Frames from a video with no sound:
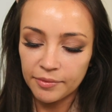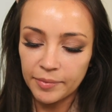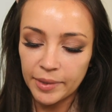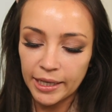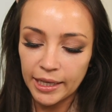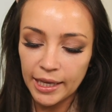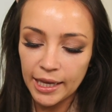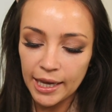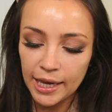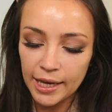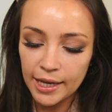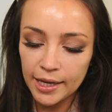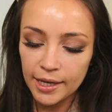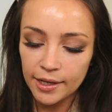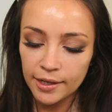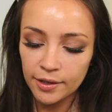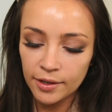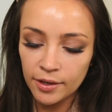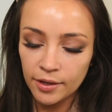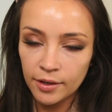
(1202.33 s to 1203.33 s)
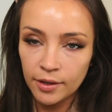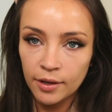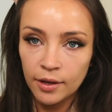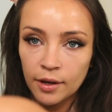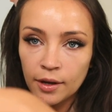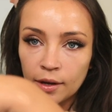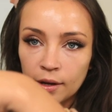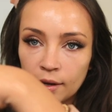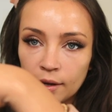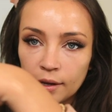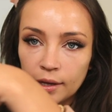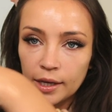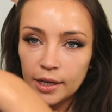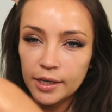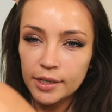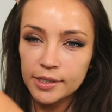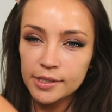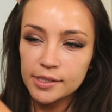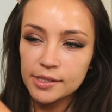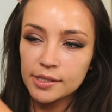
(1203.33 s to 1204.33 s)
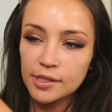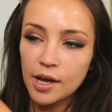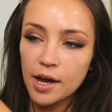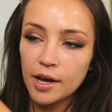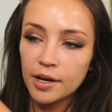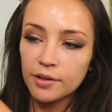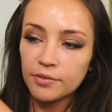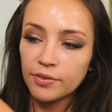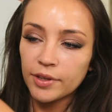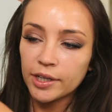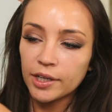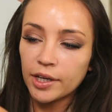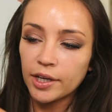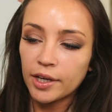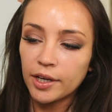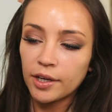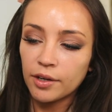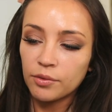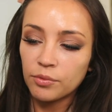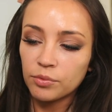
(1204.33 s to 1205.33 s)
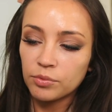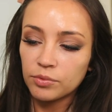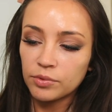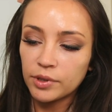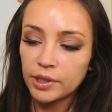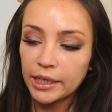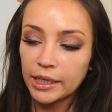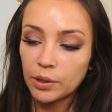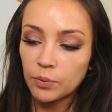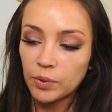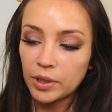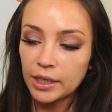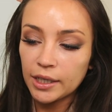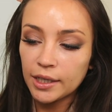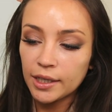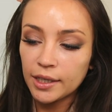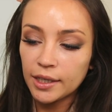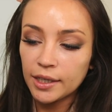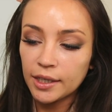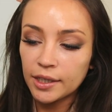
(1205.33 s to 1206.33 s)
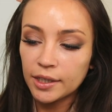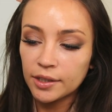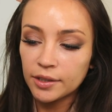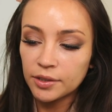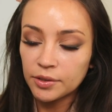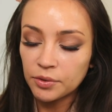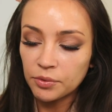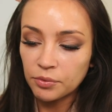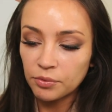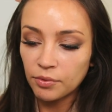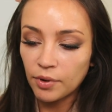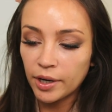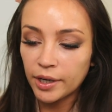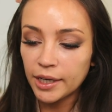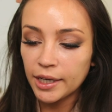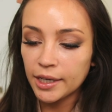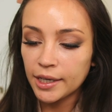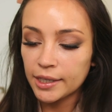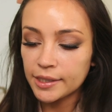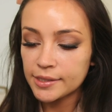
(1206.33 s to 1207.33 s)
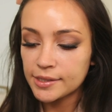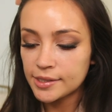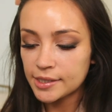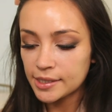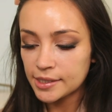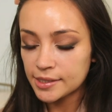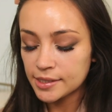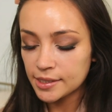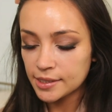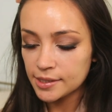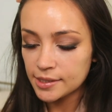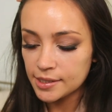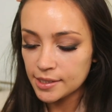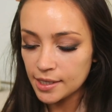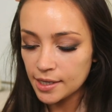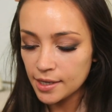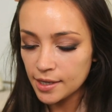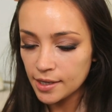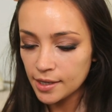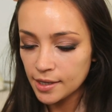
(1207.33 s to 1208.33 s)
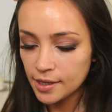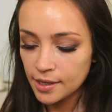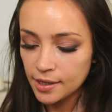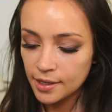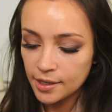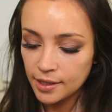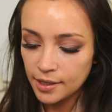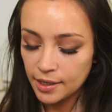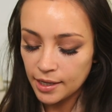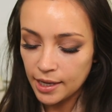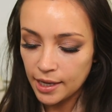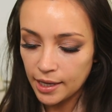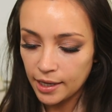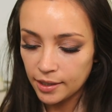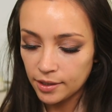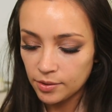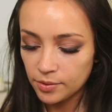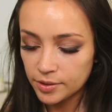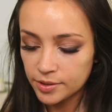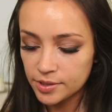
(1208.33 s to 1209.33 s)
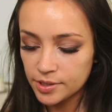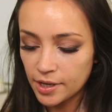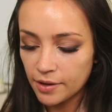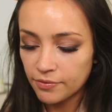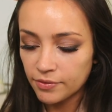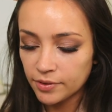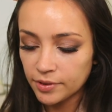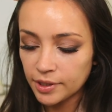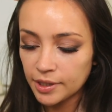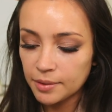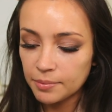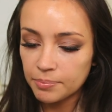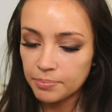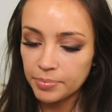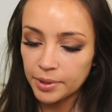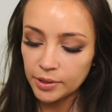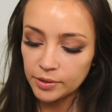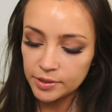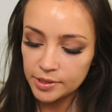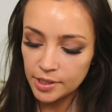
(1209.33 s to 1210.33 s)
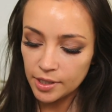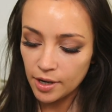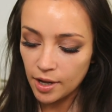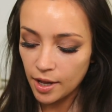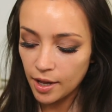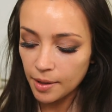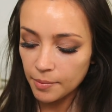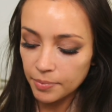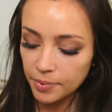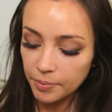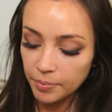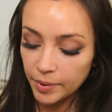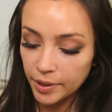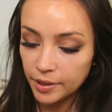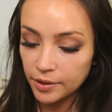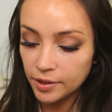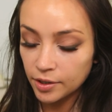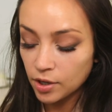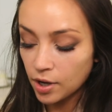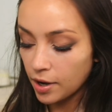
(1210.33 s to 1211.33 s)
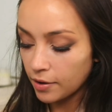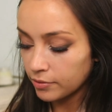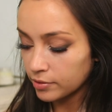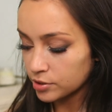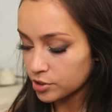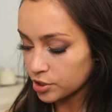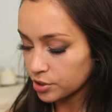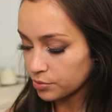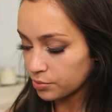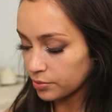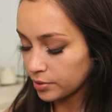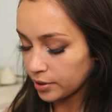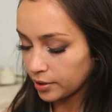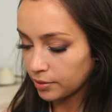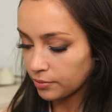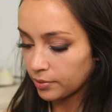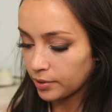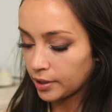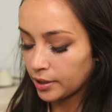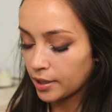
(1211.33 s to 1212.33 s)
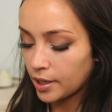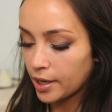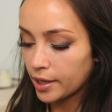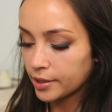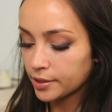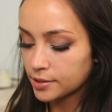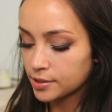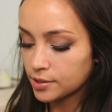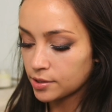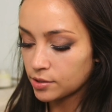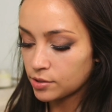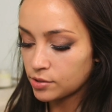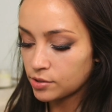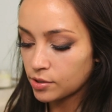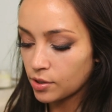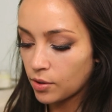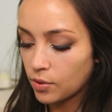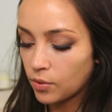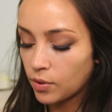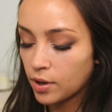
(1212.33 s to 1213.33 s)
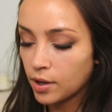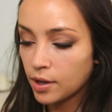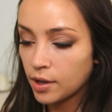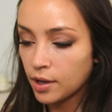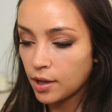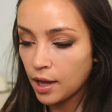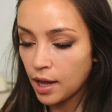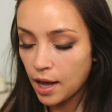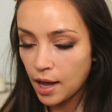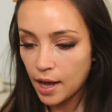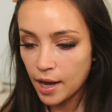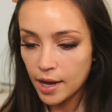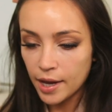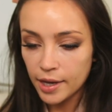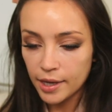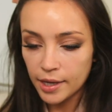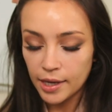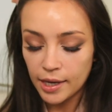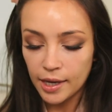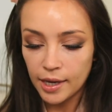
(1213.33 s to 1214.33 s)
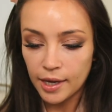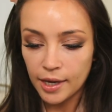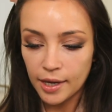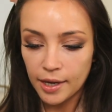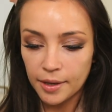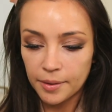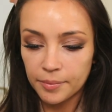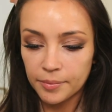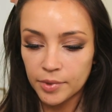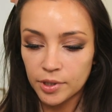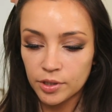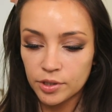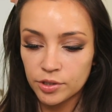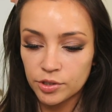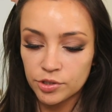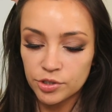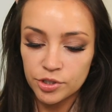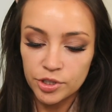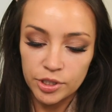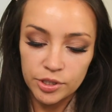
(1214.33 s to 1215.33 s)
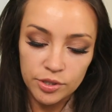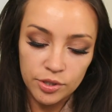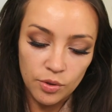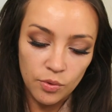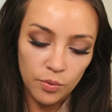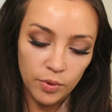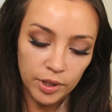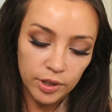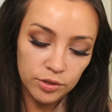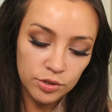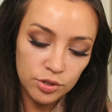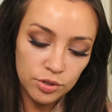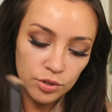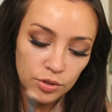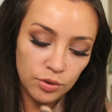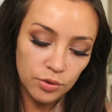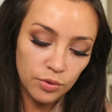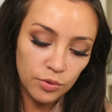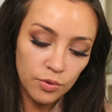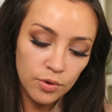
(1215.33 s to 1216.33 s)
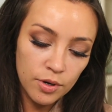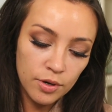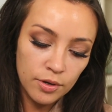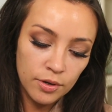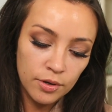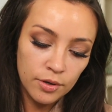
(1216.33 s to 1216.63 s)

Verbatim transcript: of my hand. It is kind of like a liquidy, runny consistency and you can definitely build it up, but the coverage is really, really nice. So I am just going to